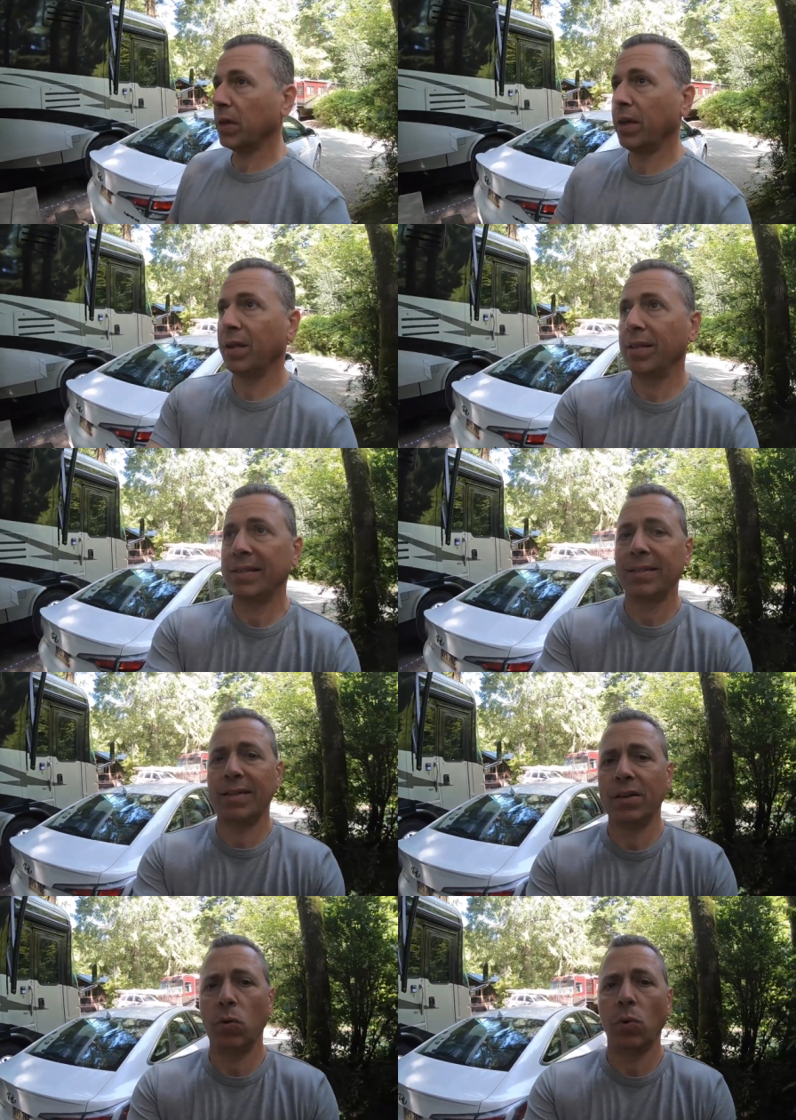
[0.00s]
Again, this
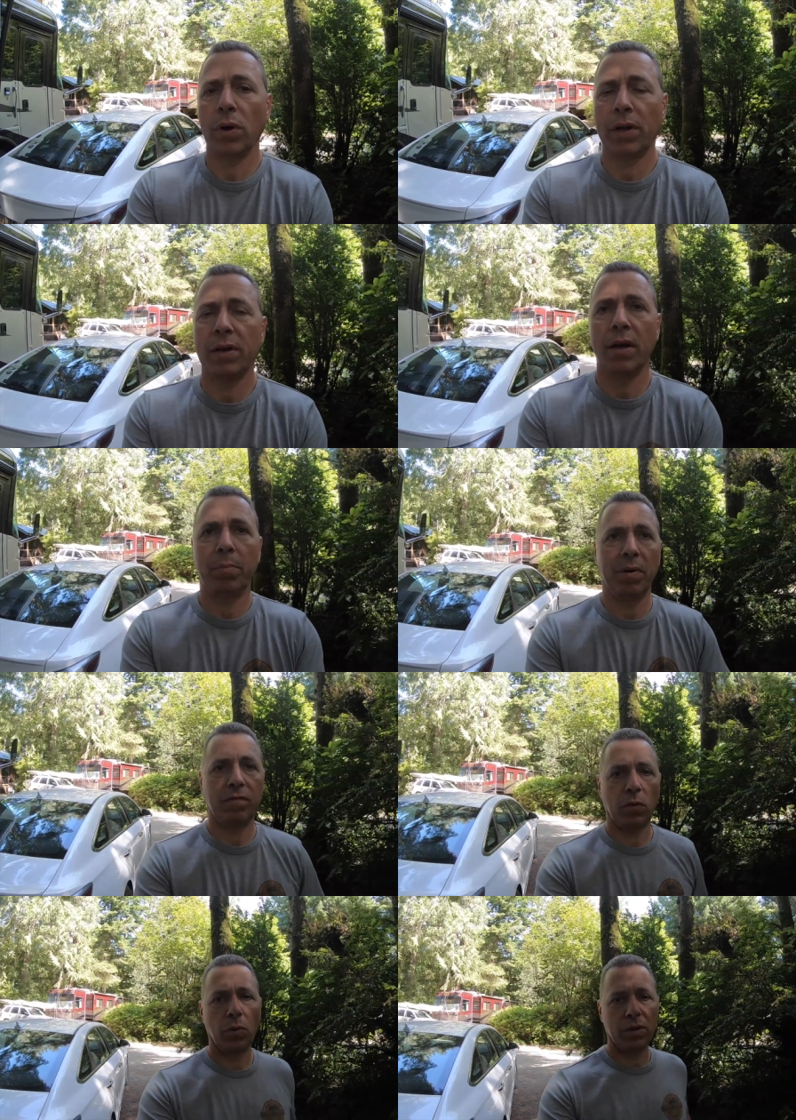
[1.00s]
is in Oregon, up in
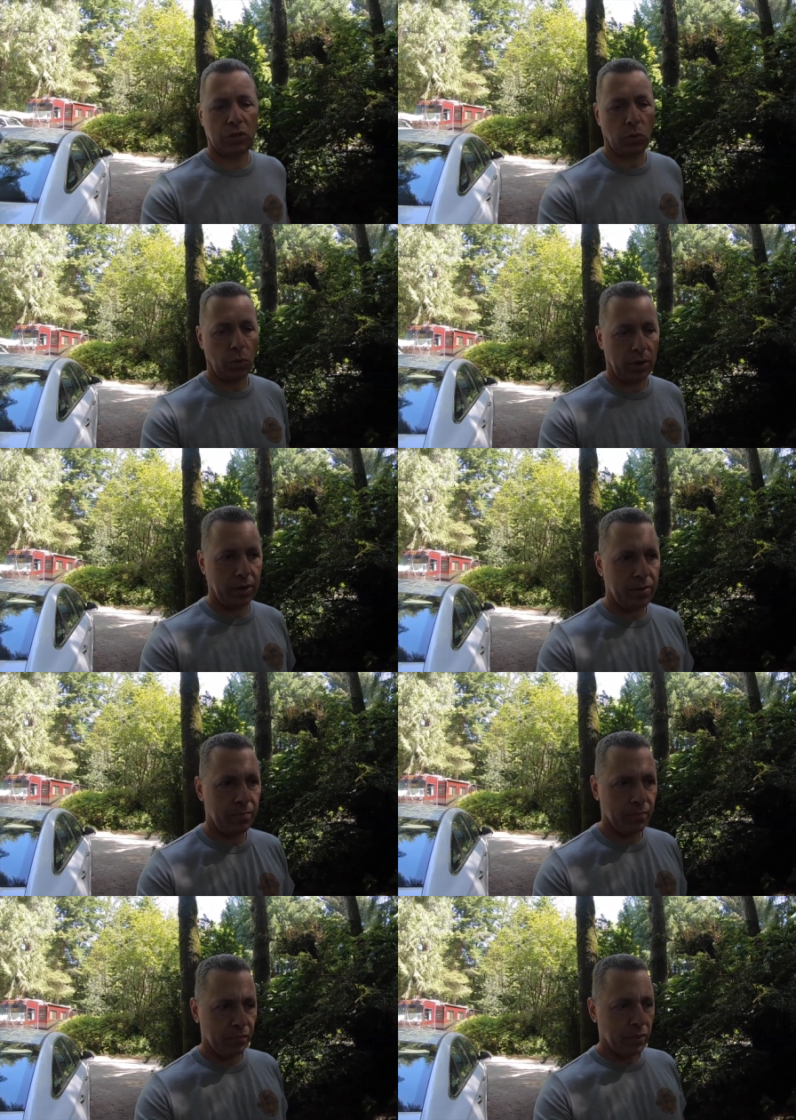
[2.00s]
Florence, Oregon,
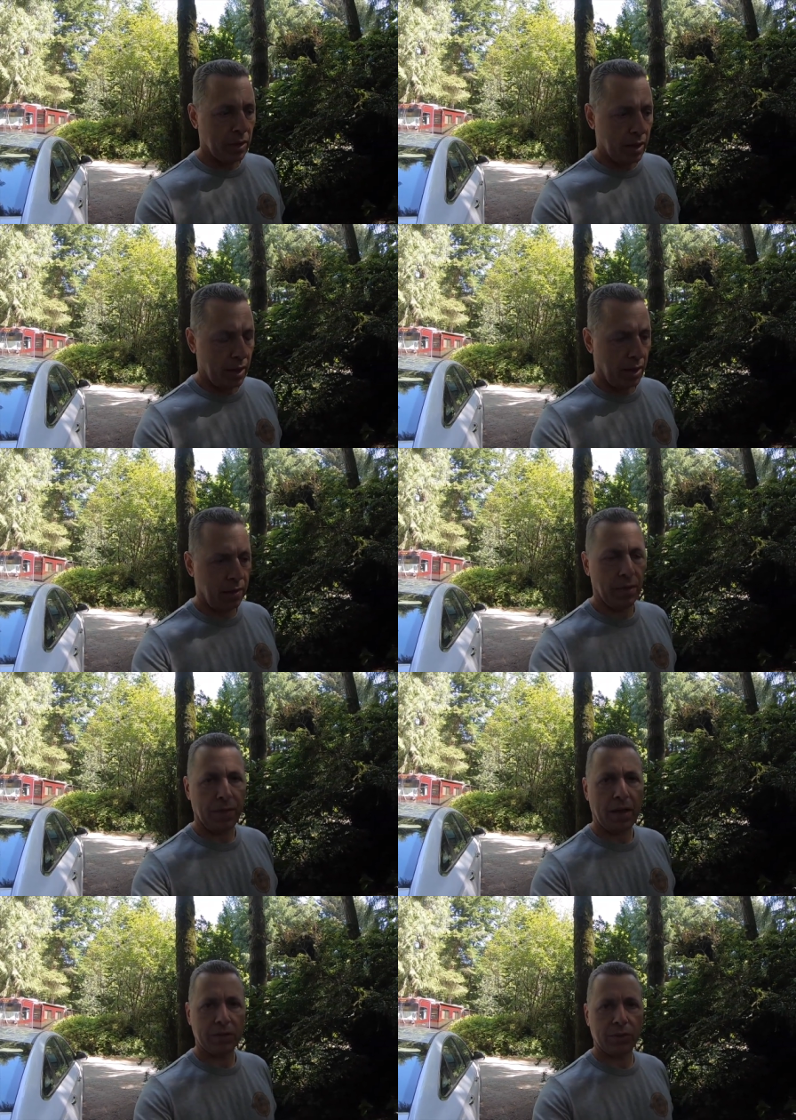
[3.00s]
and the
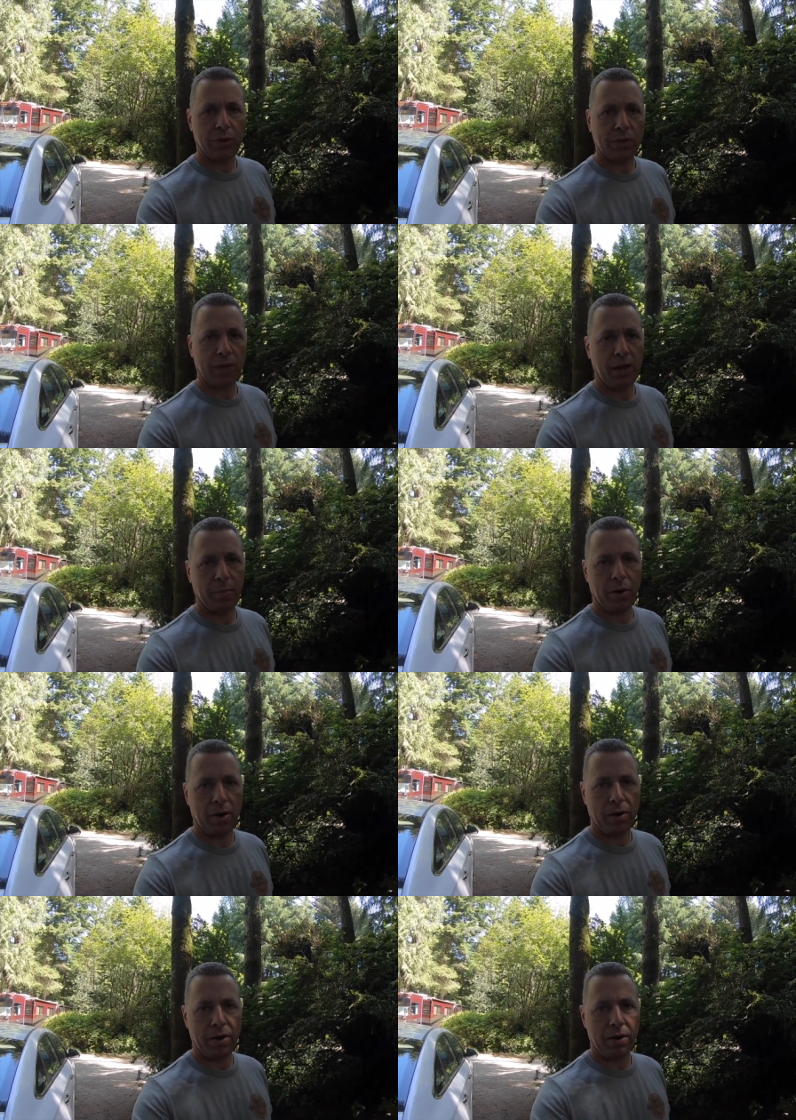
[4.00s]
Thousand Trails
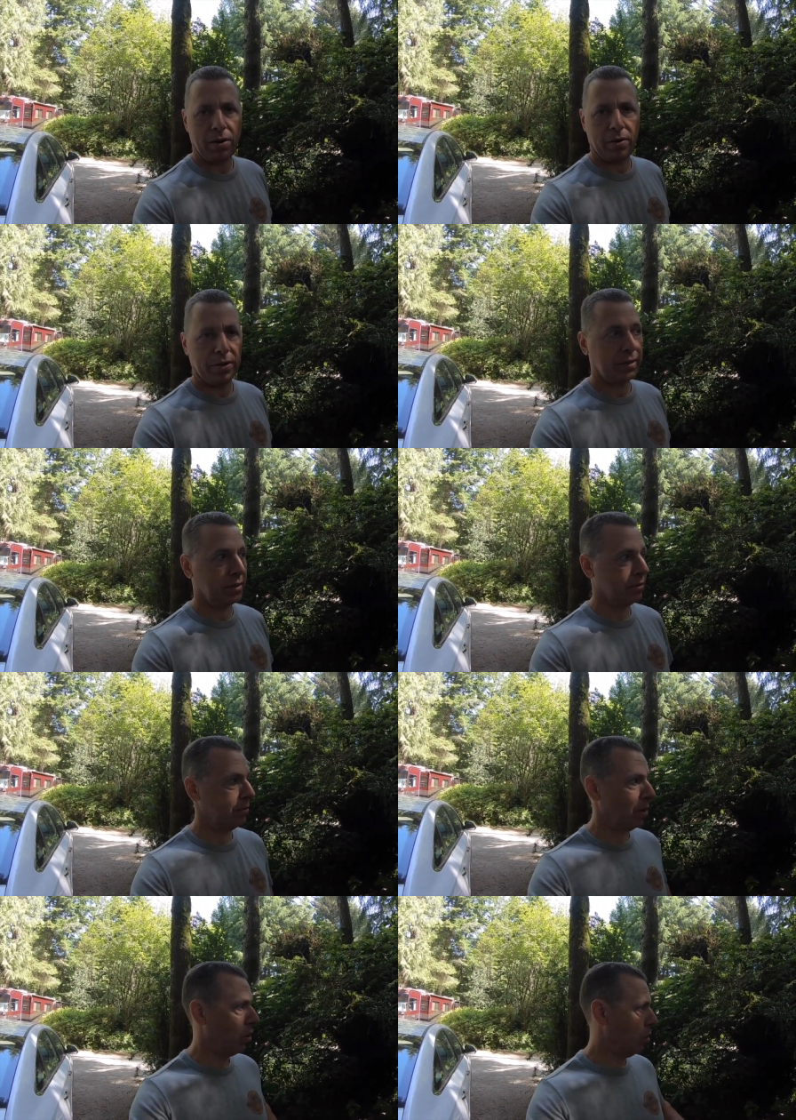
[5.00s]
campground here is
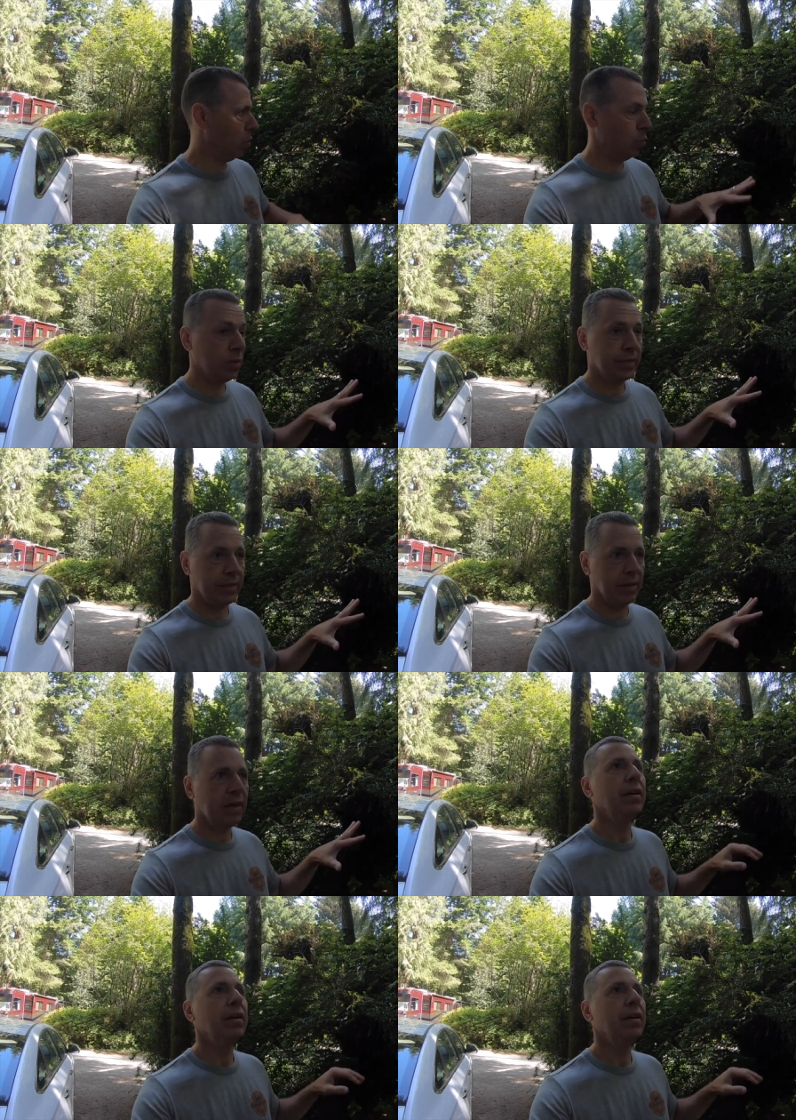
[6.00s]
all woodsy.